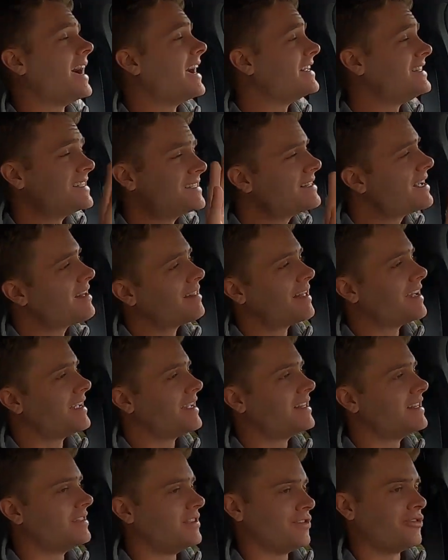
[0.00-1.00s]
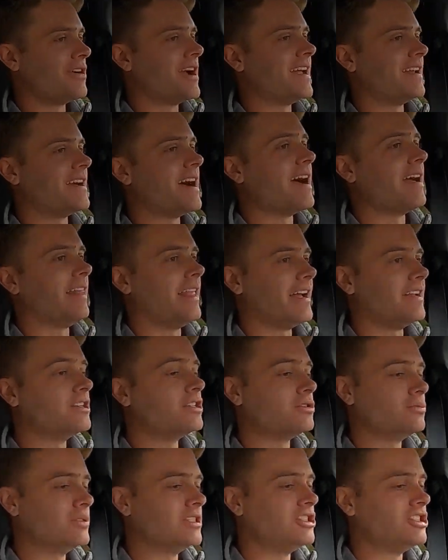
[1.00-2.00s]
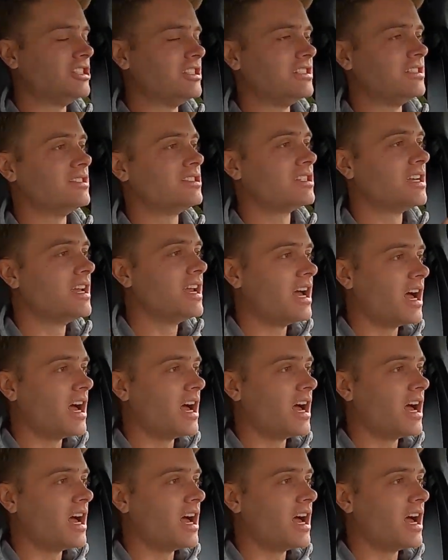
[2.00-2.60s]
I did not like it in the Grand Highlander, which is